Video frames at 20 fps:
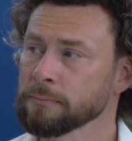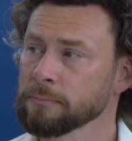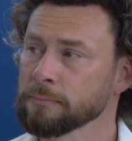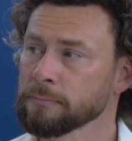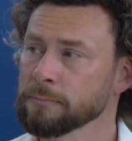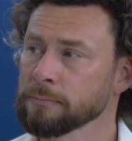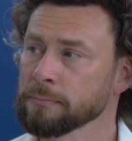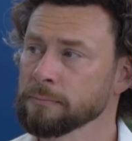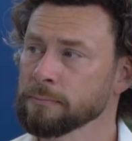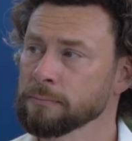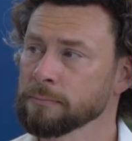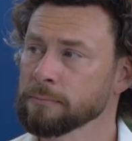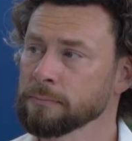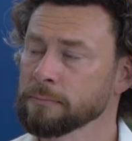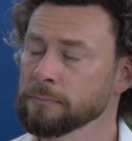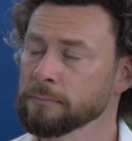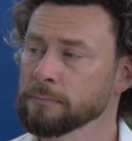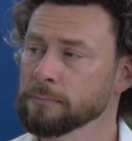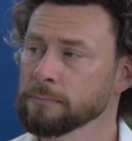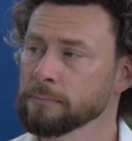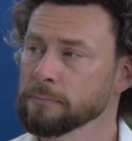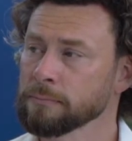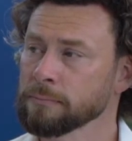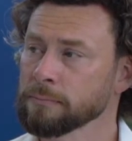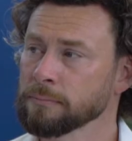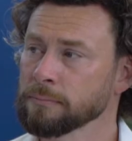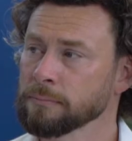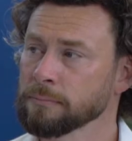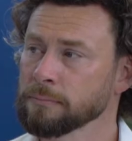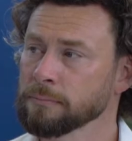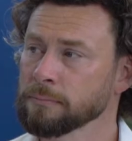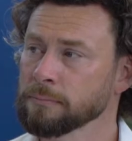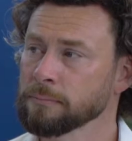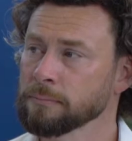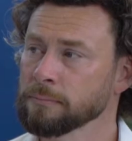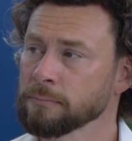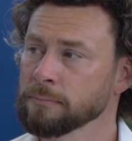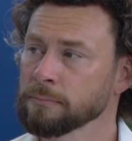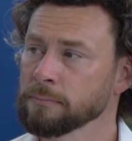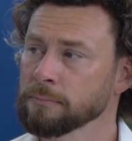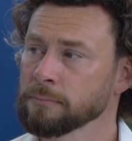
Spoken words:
[no speech]